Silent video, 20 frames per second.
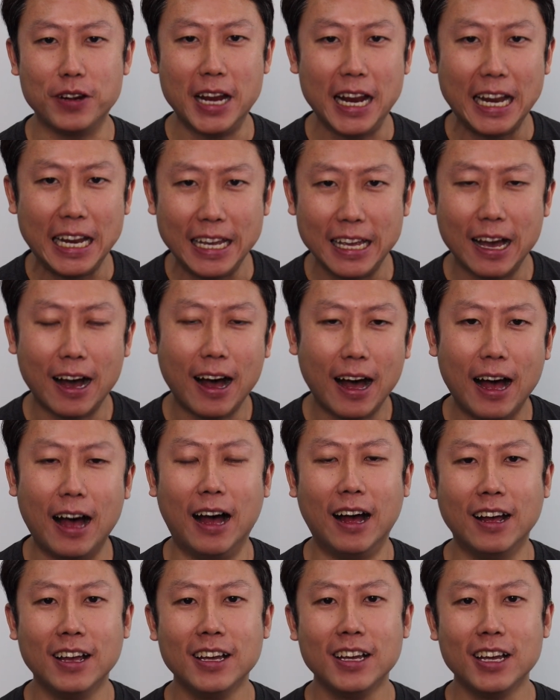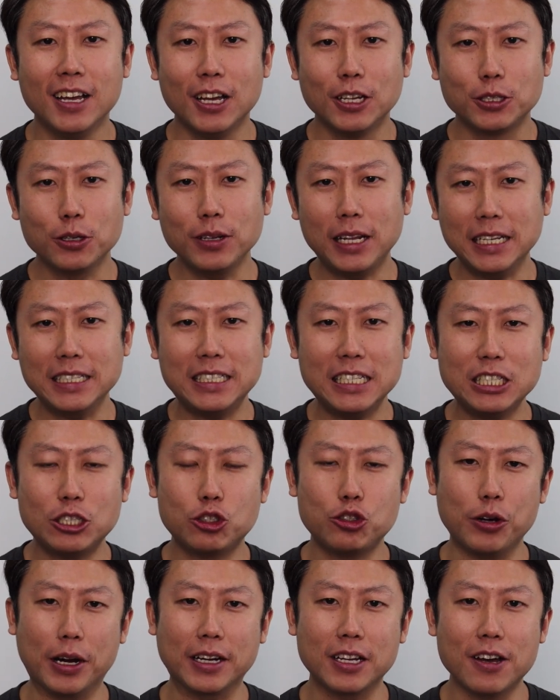really are. So there's
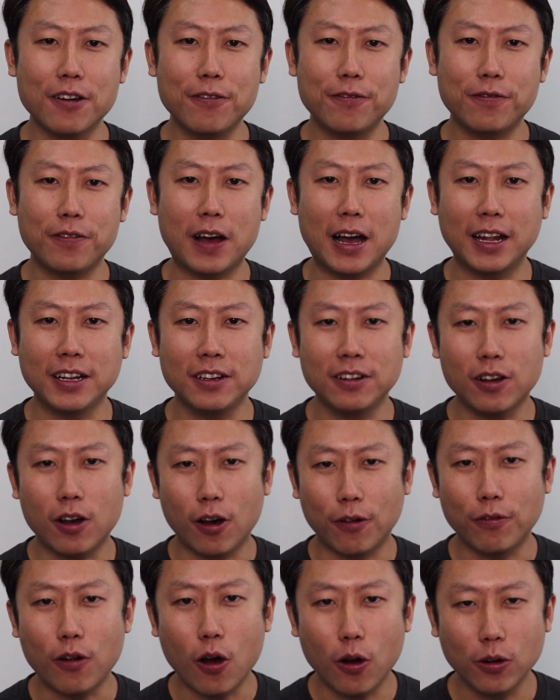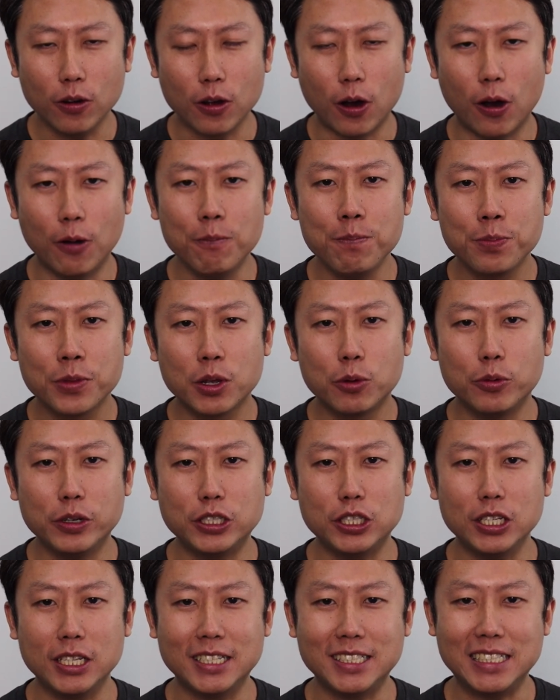this tracker fund of Hong Kong,
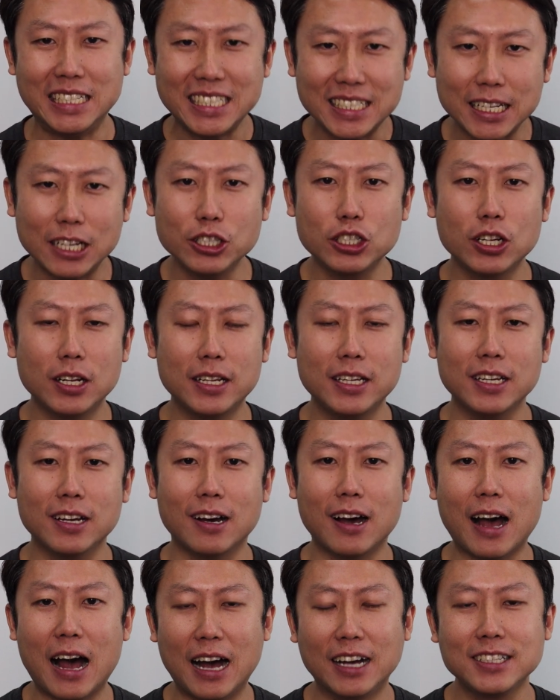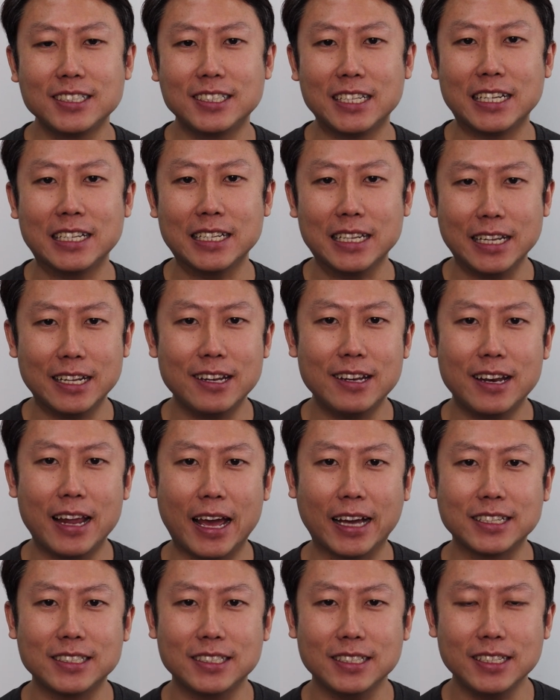which is essentially a Hang Seng
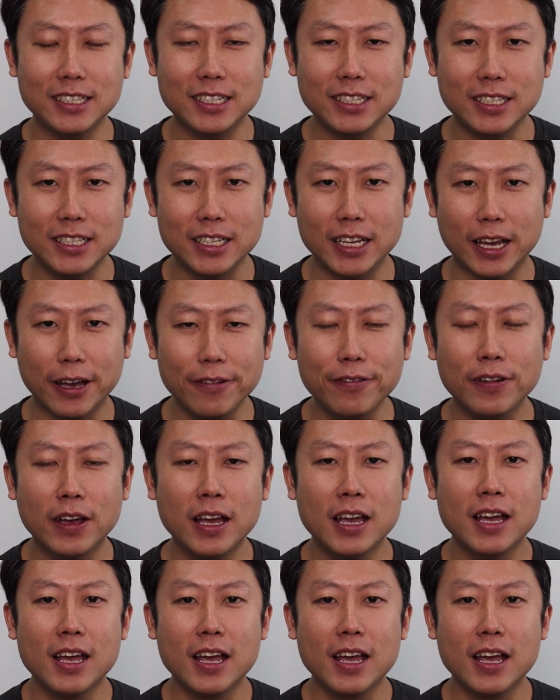Index ETF.